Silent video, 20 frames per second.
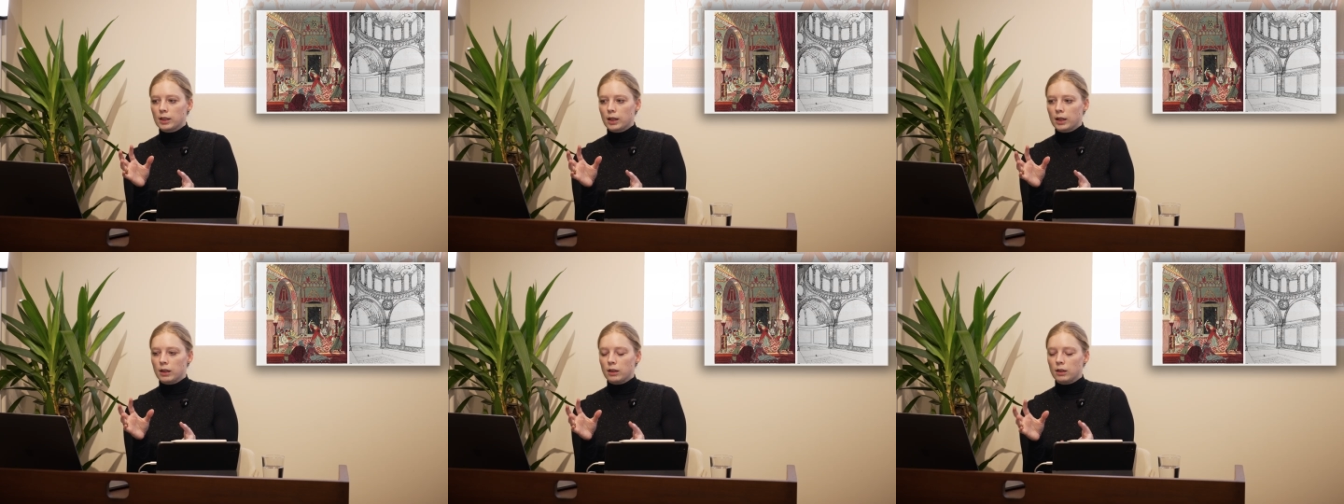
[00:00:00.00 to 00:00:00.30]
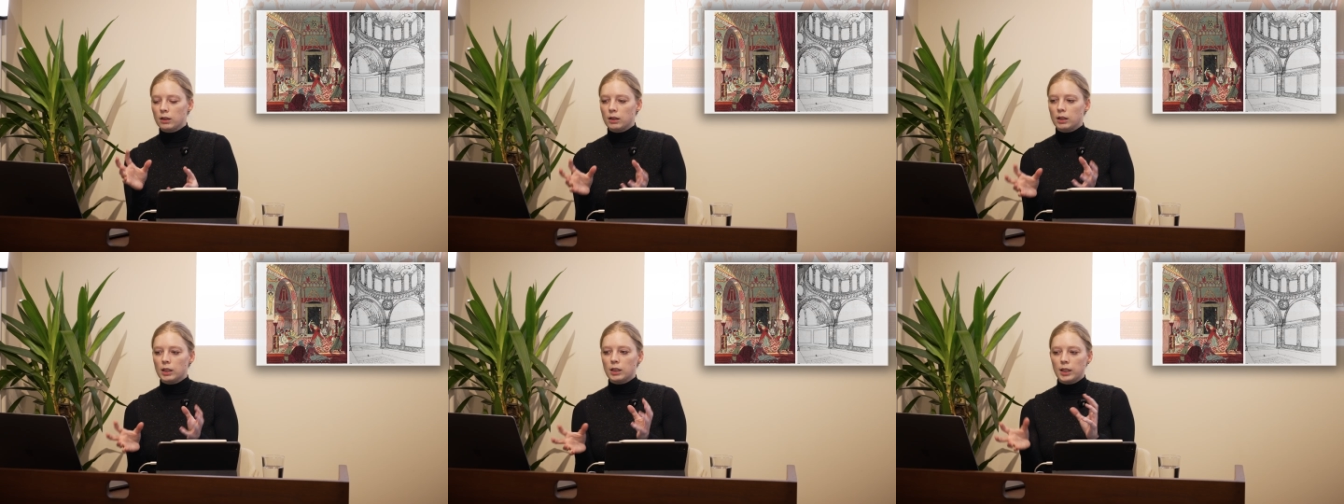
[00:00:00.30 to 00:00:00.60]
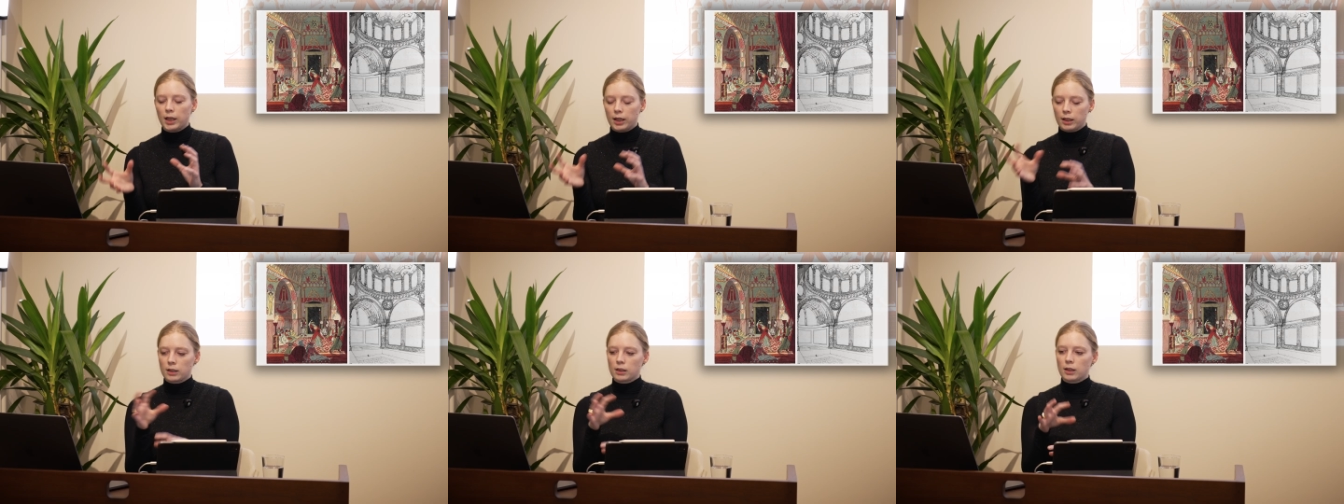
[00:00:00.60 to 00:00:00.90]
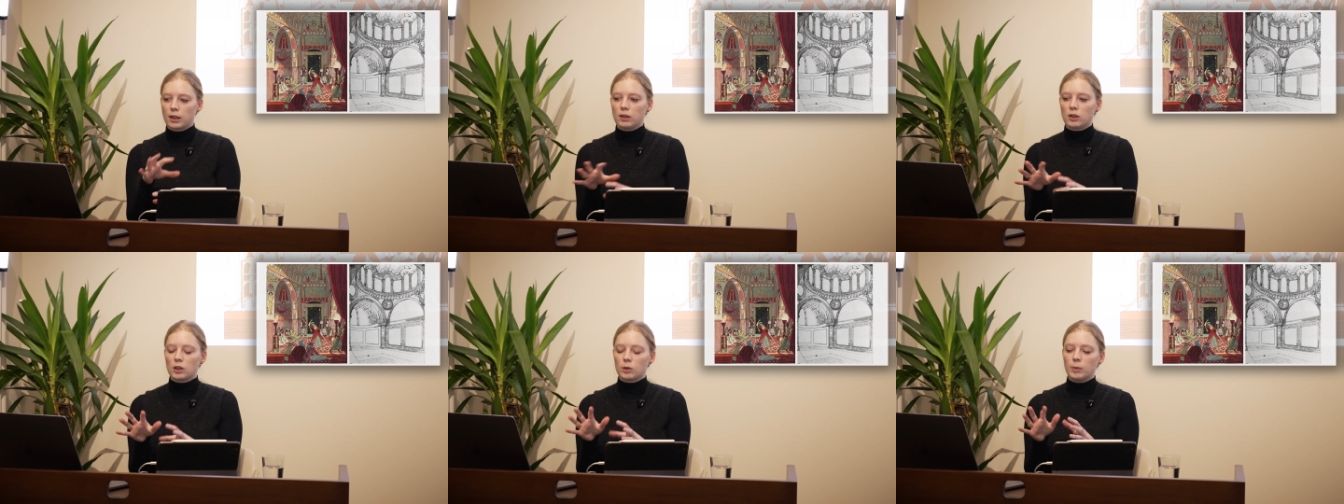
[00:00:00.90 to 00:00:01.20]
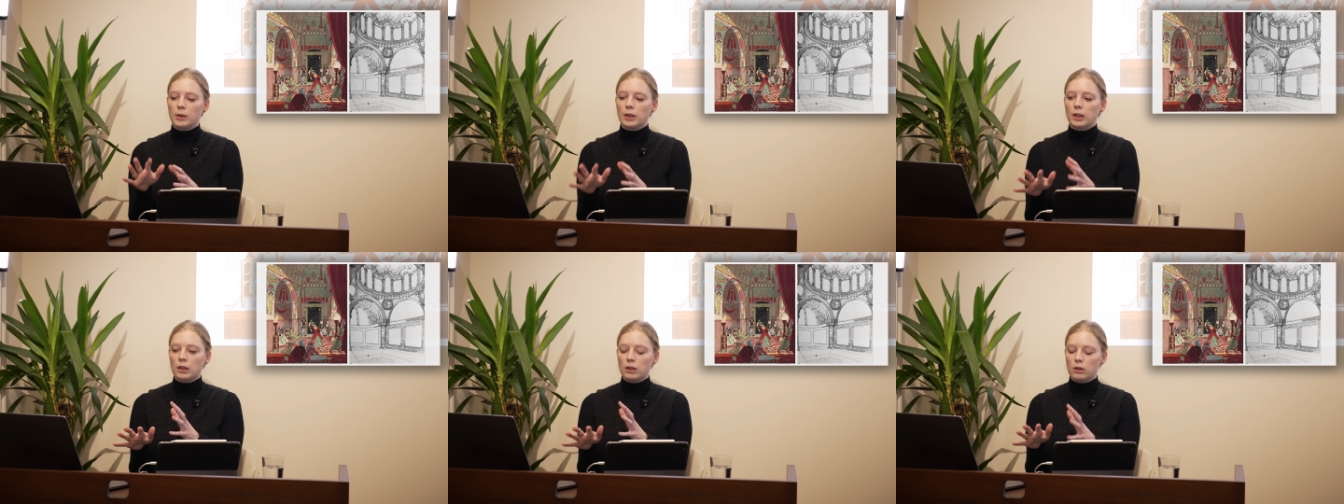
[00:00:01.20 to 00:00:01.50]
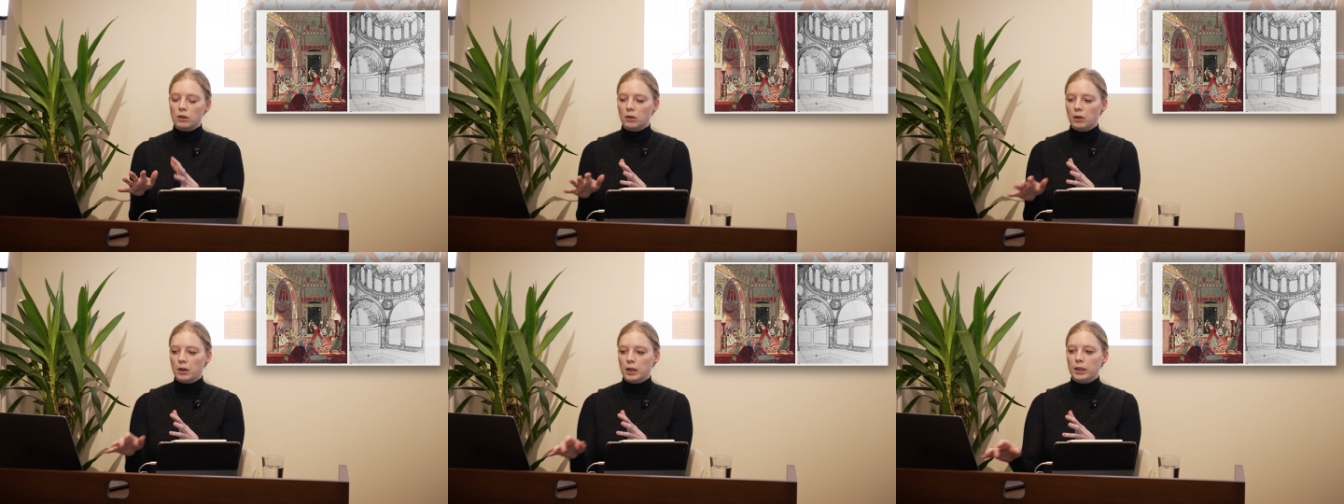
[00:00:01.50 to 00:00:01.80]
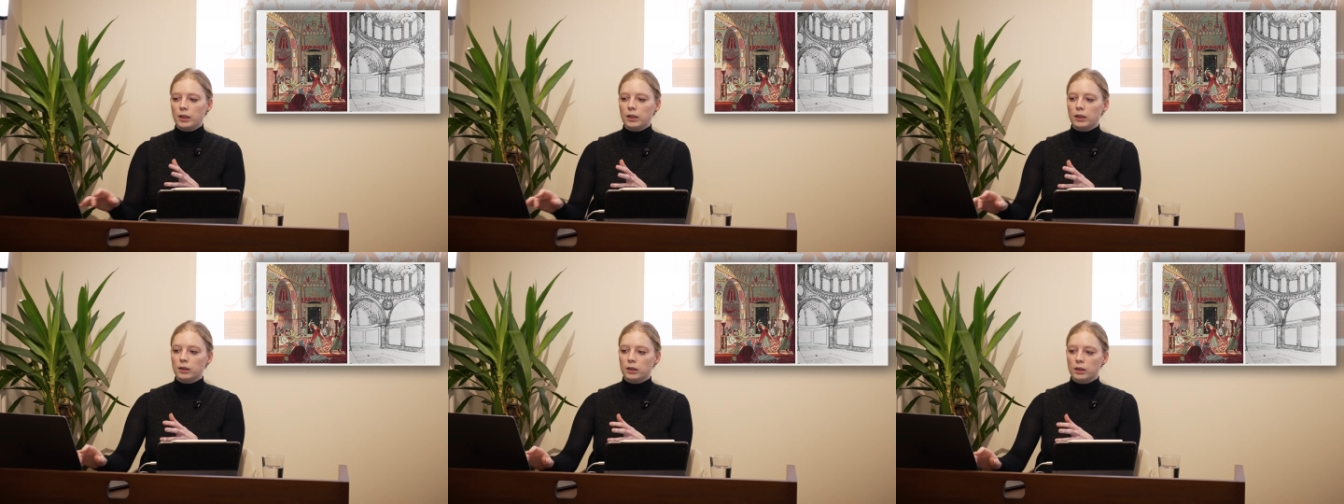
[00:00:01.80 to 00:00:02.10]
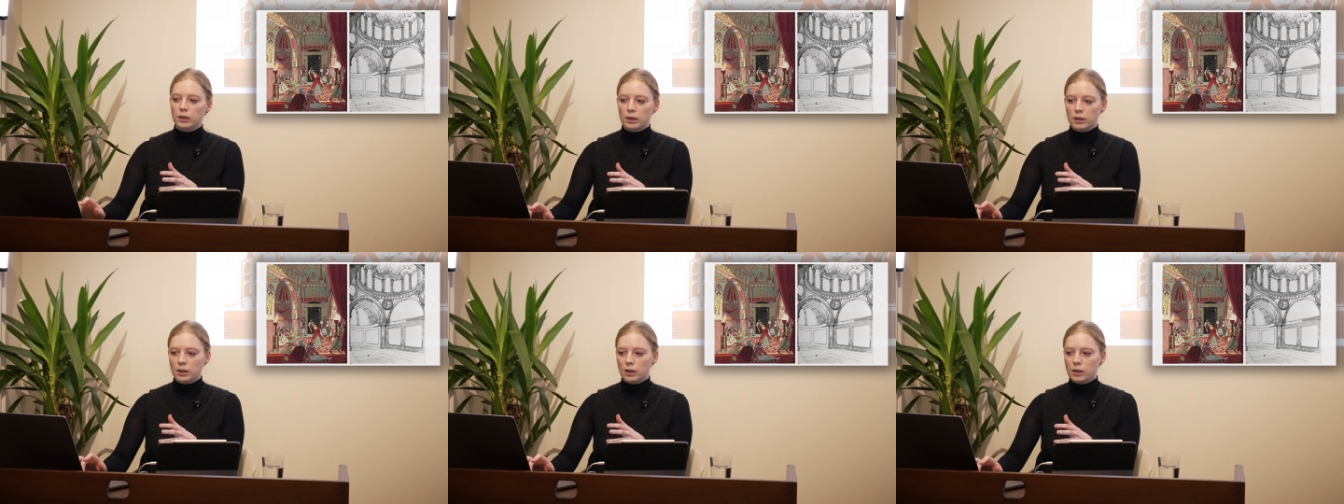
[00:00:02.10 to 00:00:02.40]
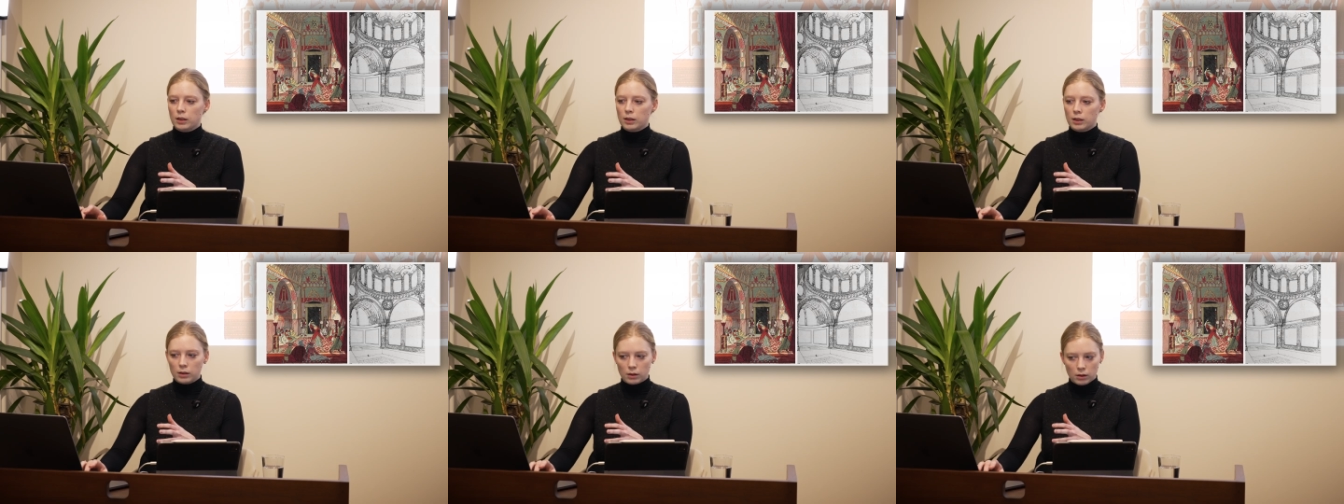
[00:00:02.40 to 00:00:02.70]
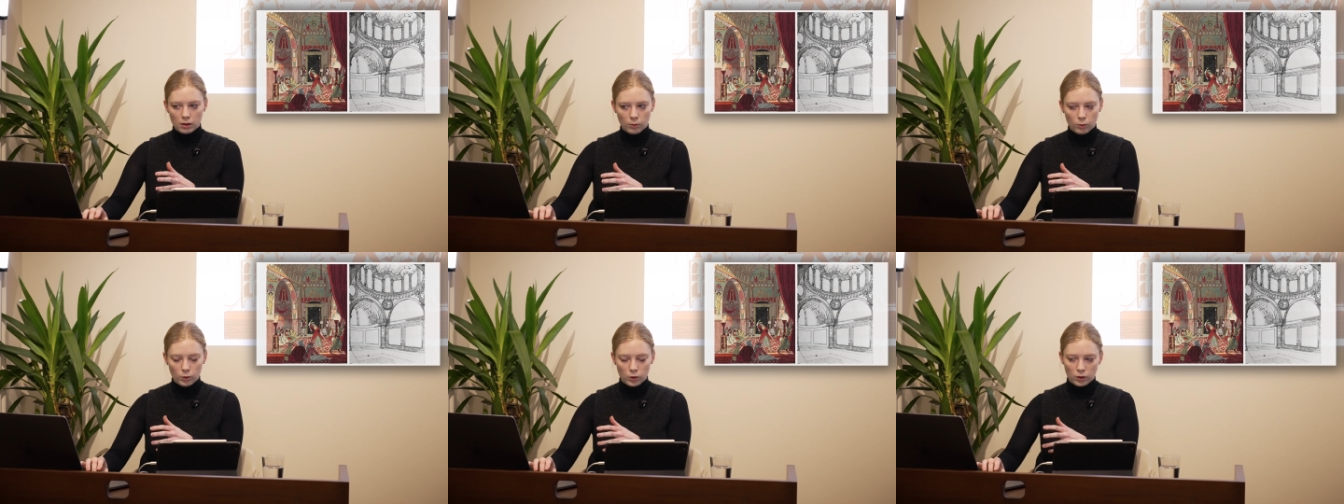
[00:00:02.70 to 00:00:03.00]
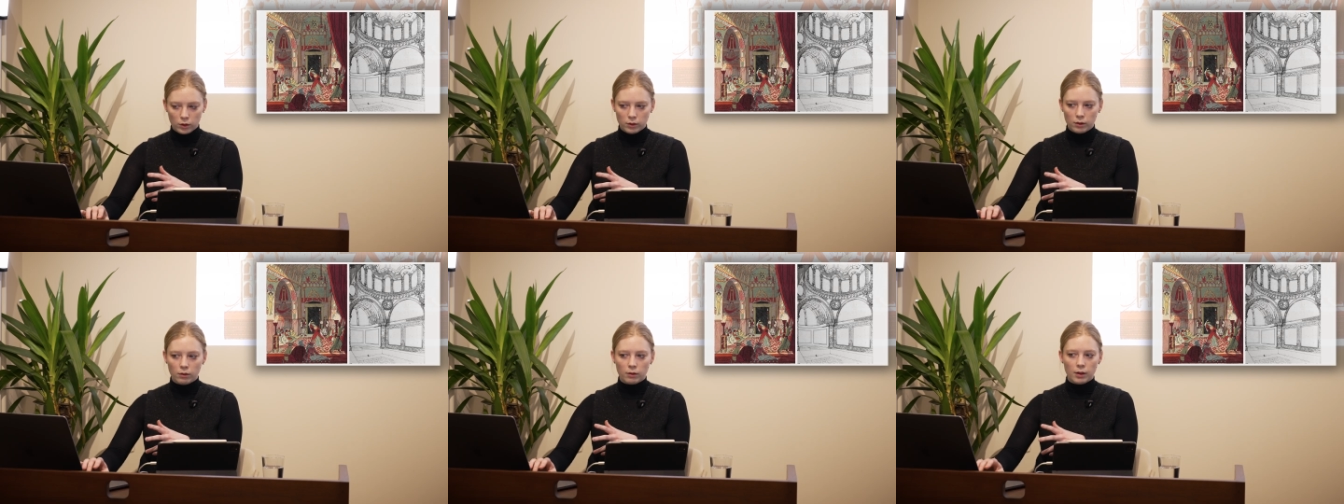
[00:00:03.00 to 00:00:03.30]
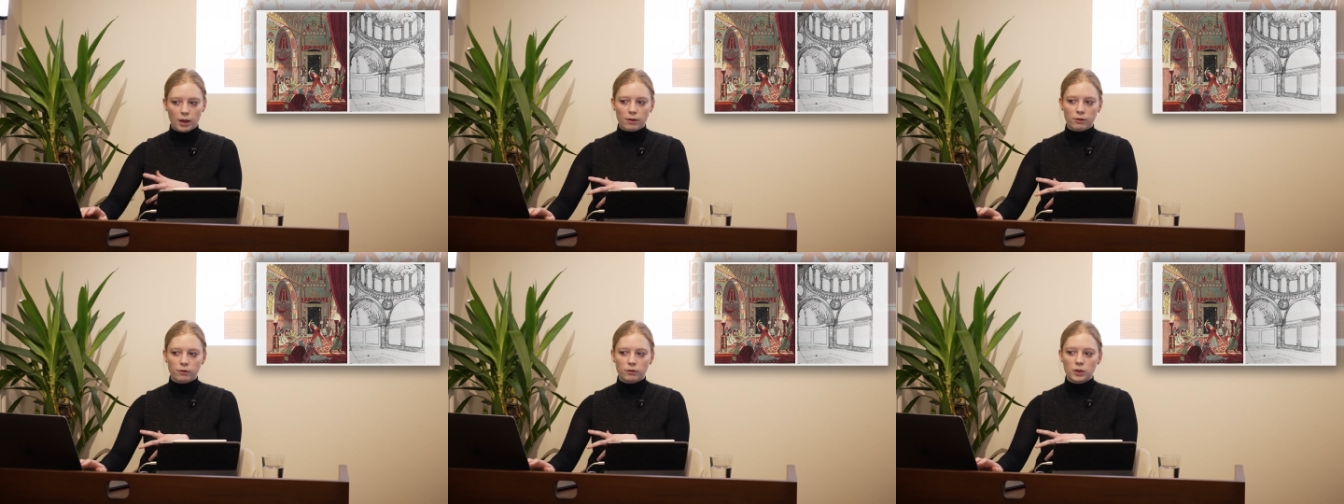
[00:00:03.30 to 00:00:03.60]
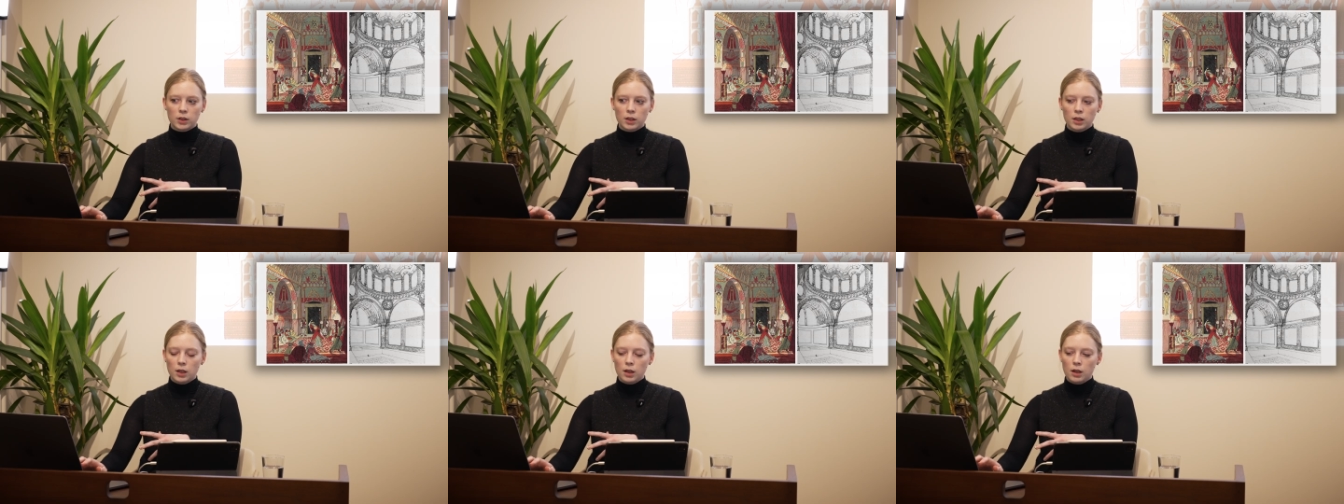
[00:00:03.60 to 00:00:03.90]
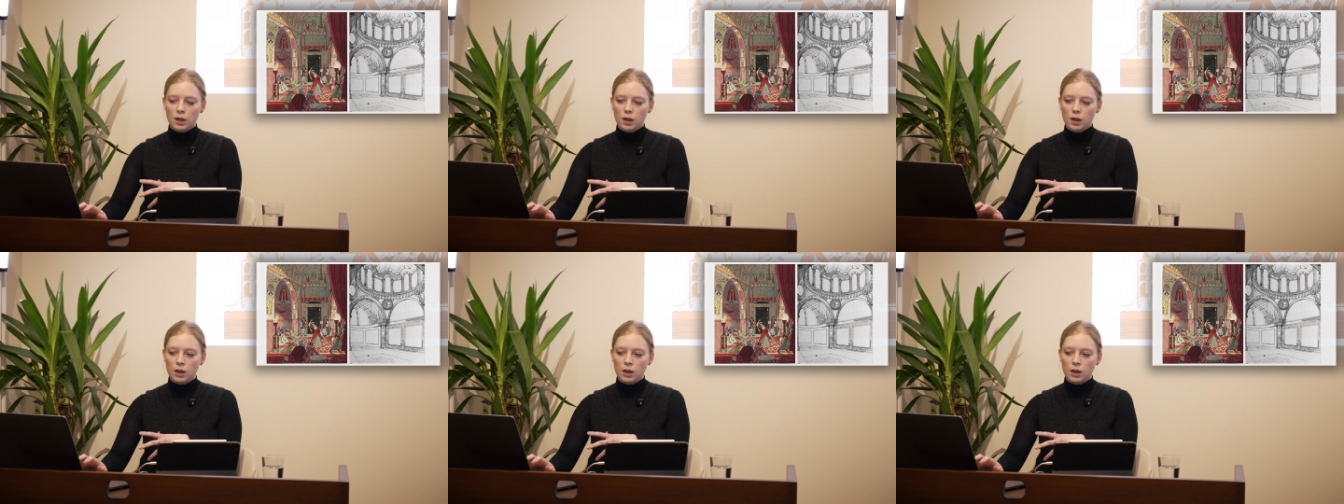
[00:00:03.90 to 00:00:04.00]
that the textiles being integrated into this image on the left,